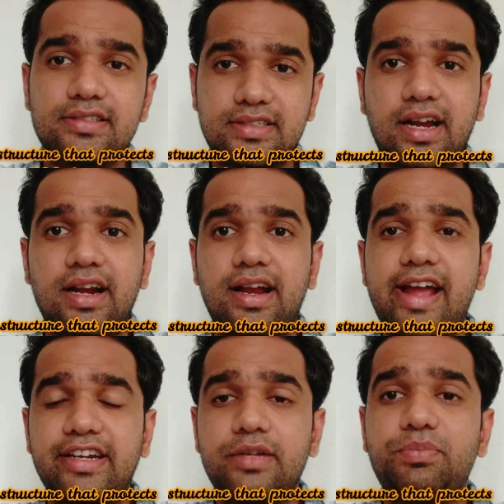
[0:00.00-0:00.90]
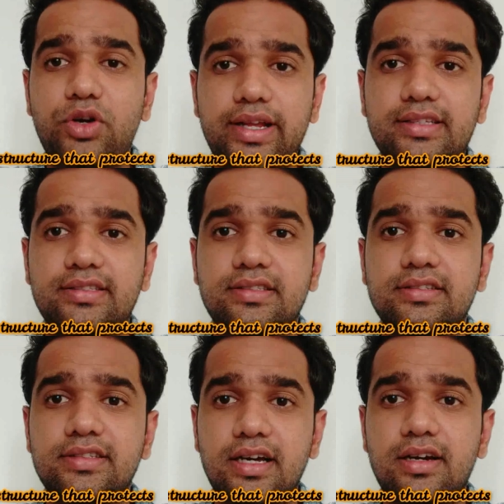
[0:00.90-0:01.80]
skull and it protects
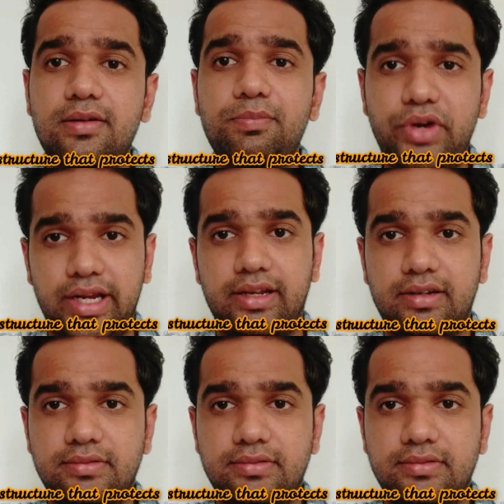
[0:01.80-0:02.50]
the brain.